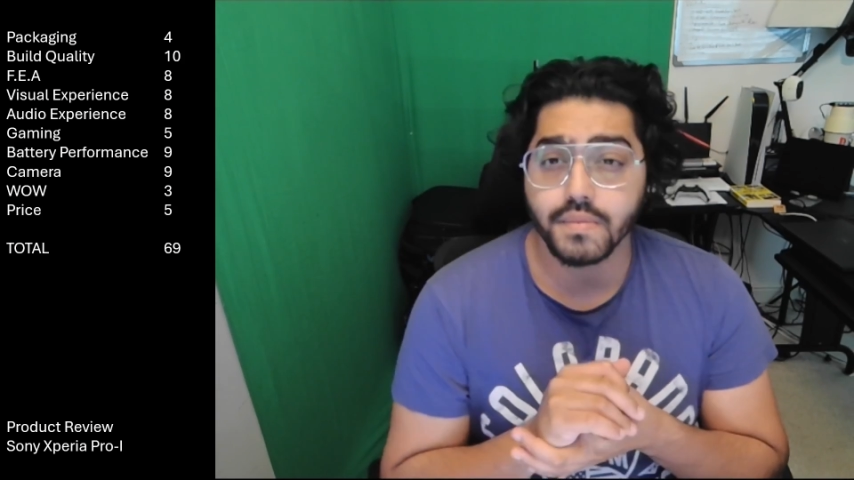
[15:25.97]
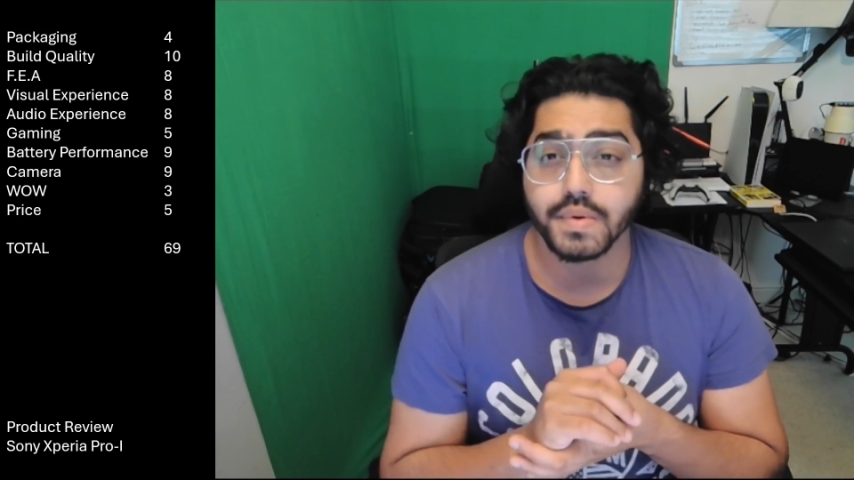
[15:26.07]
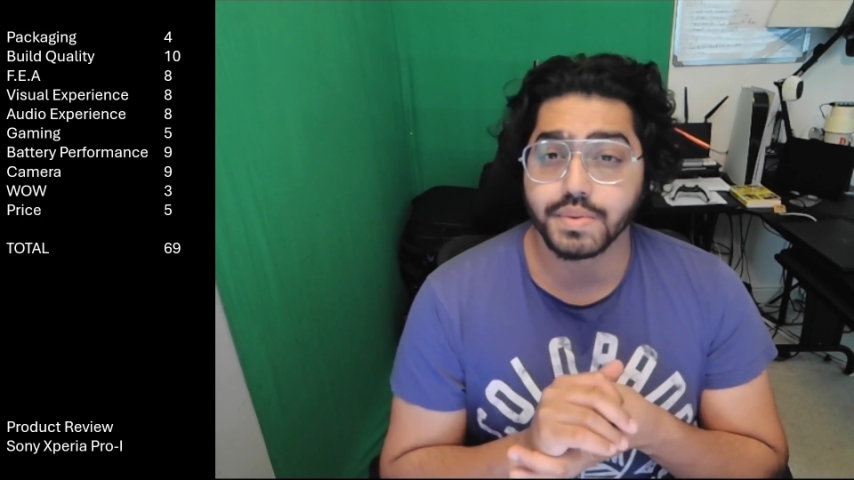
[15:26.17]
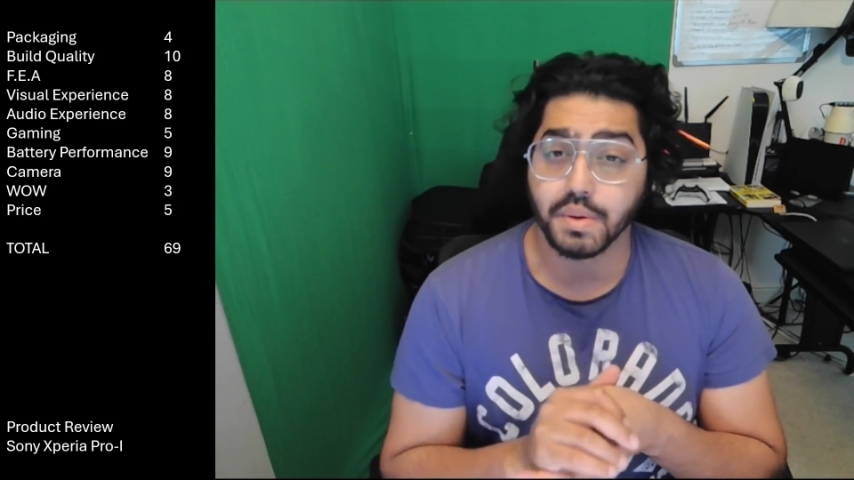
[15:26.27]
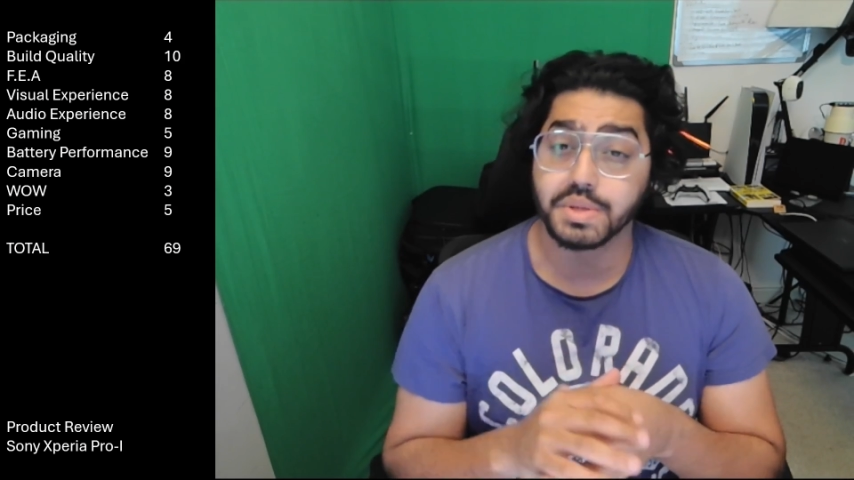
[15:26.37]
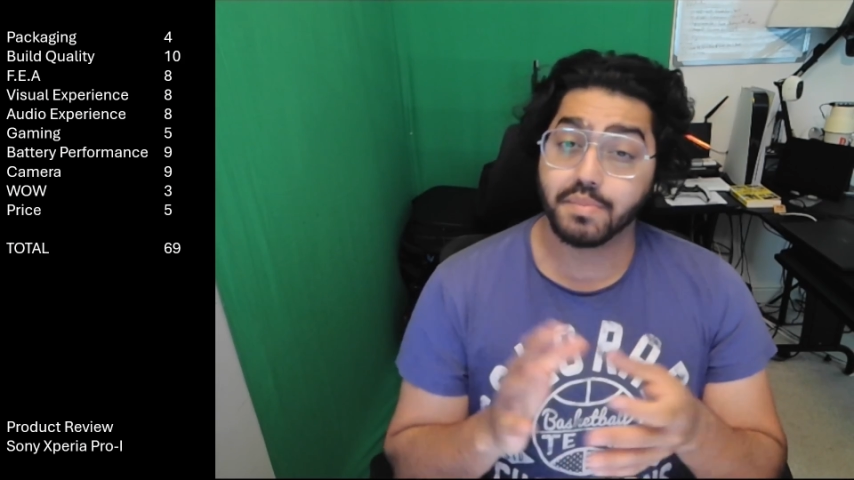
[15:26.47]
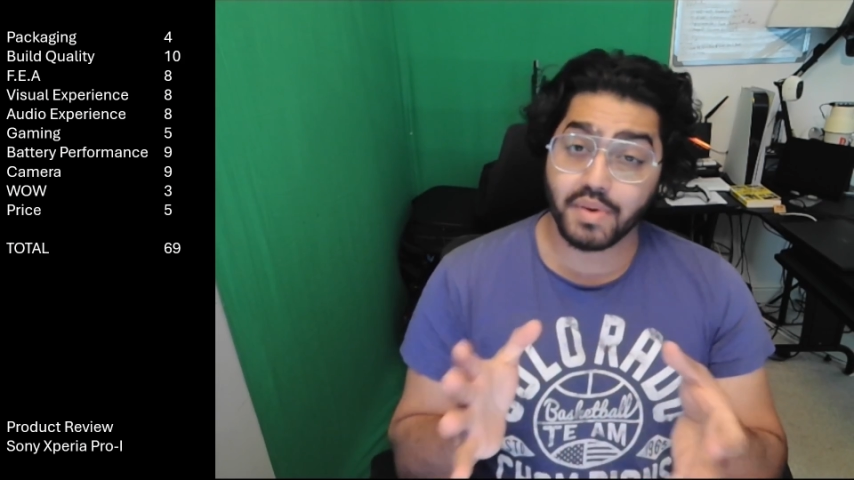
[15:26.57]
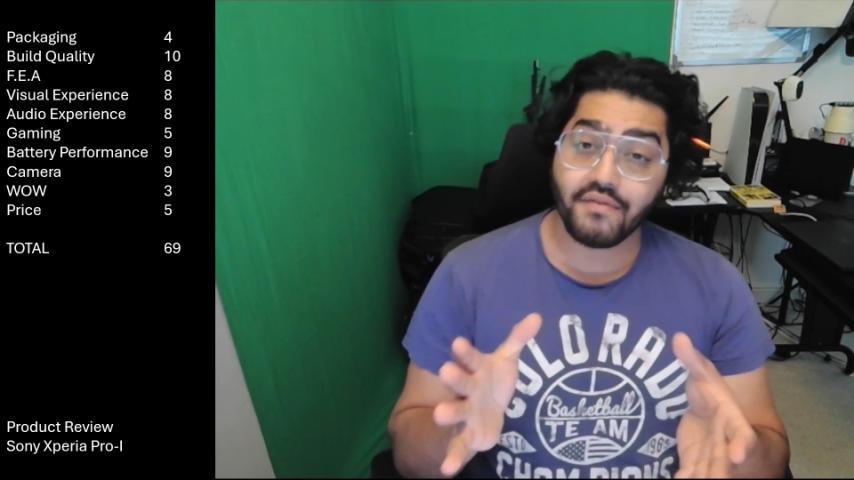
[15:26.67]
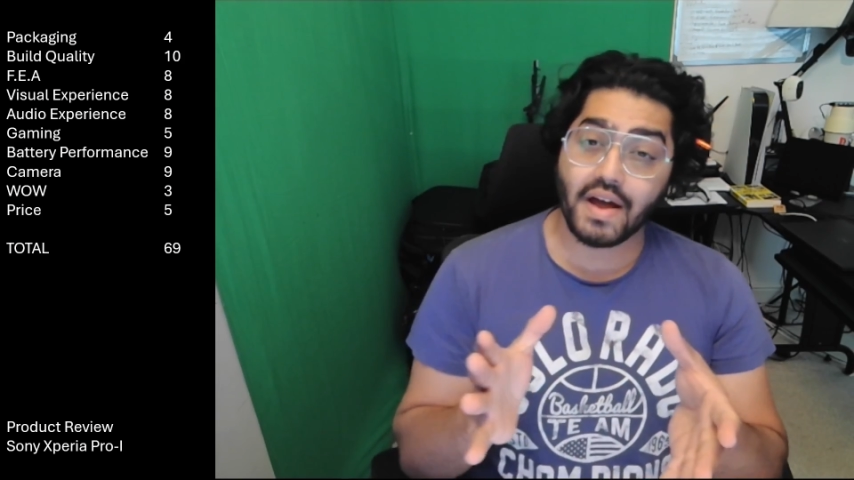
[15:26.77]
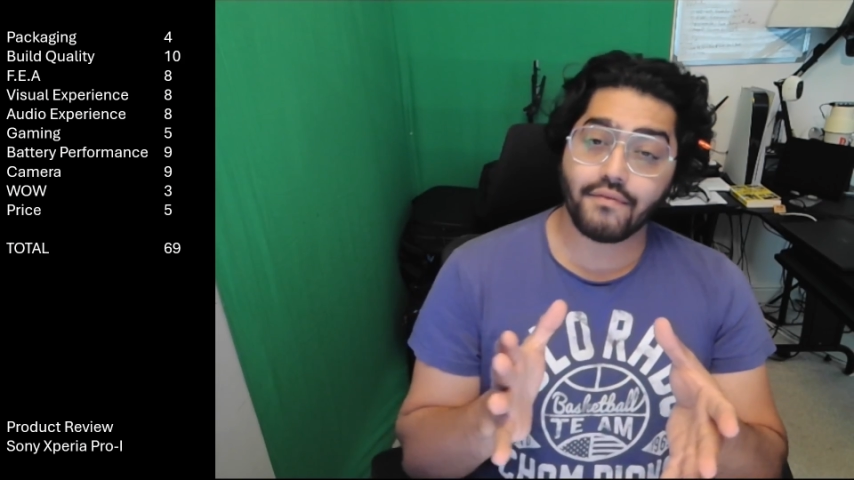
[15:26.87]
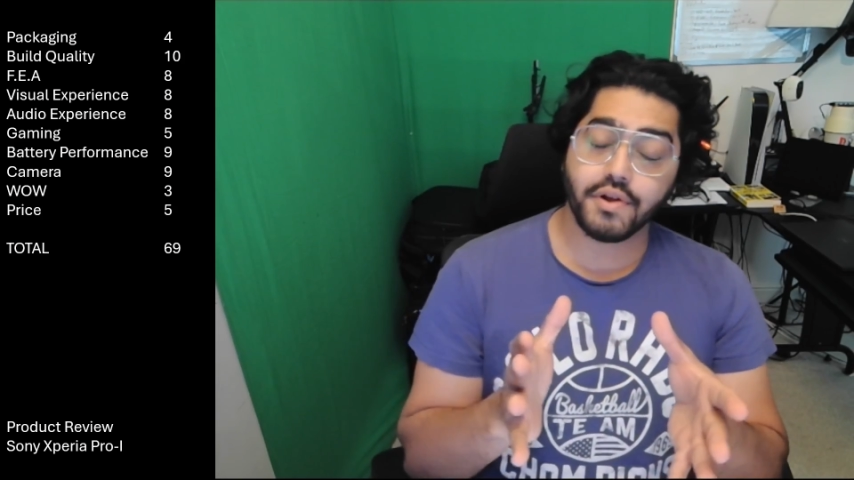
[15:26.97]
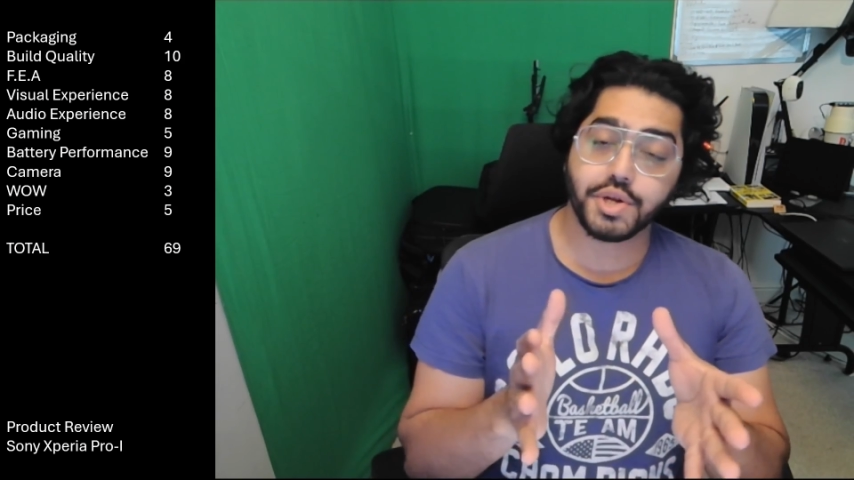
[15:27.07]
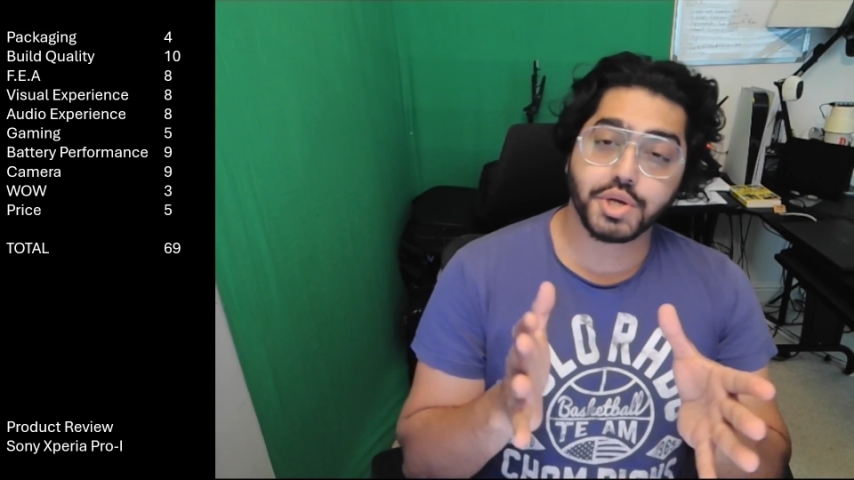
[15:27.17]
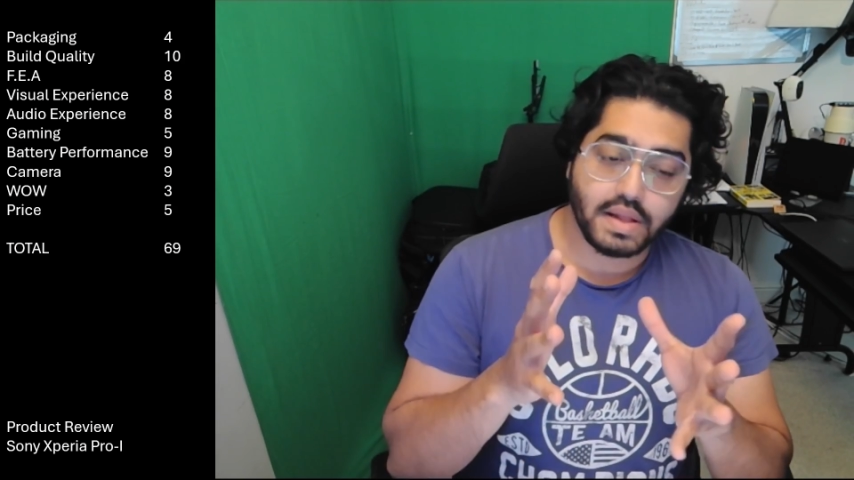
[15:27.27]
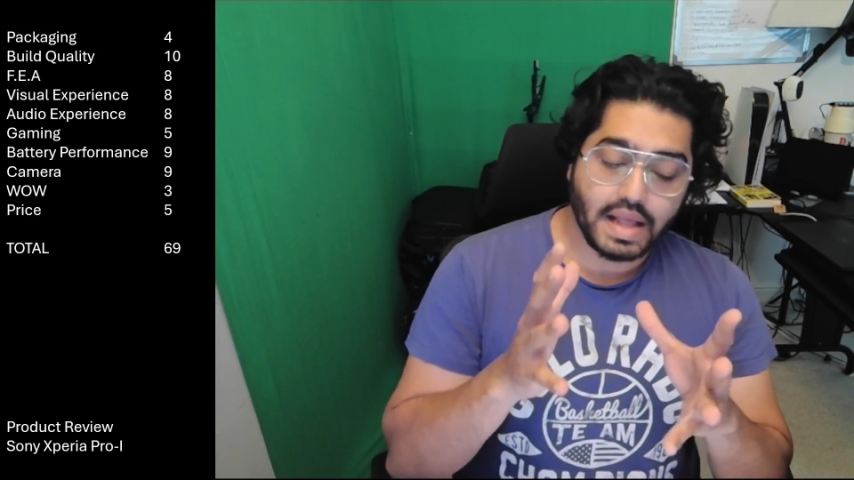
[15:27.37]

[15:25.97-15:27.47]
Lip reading: So it's above average,